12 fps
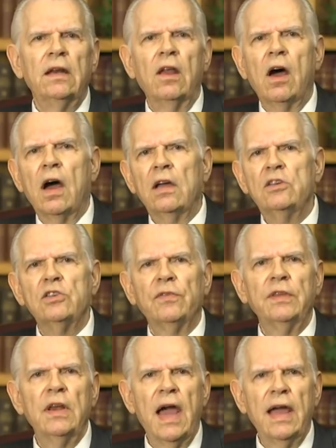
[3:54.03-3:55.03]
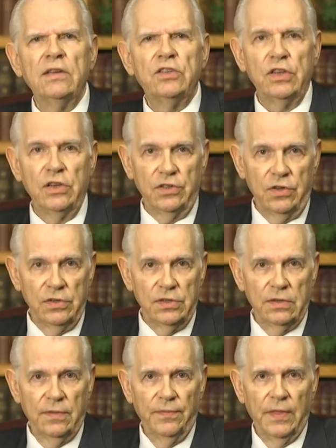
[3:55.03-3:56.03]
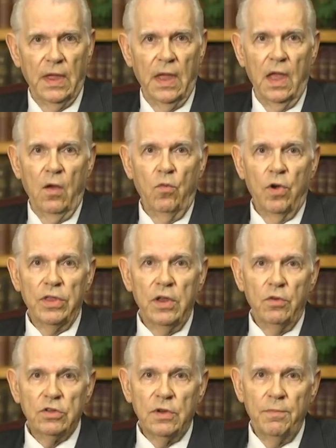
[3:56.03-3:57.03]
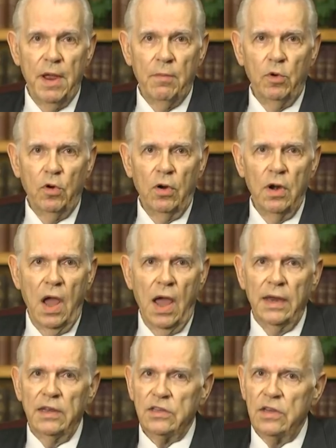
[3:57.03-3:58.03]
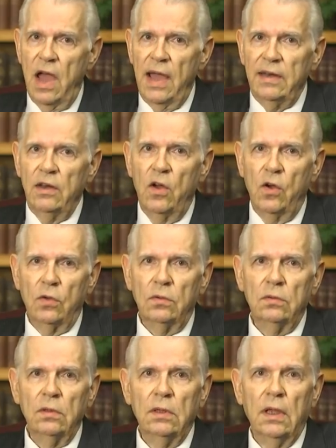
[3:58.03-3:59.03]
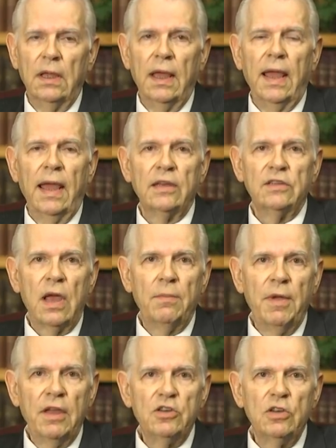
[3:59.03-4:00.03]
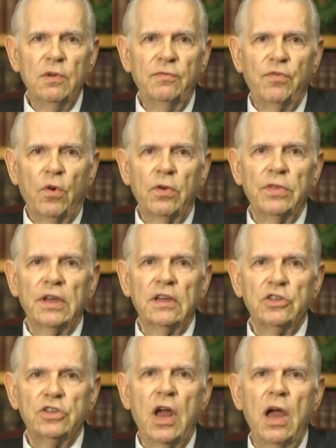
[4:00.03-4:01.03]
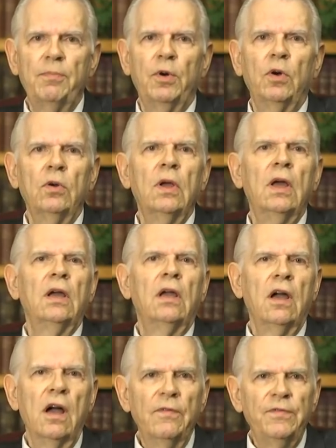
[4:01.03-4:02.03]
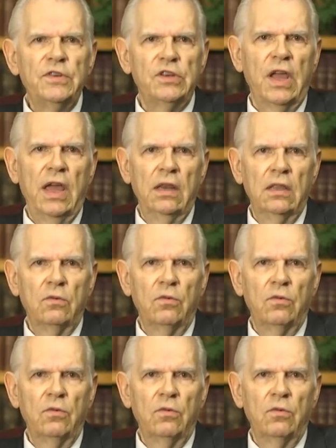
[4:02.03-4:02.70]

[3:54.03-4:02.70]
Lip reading: Lodge of the Nine Sisters. Whether he was a member or not is not known. As I mentioned before, the Gestapo confiscated the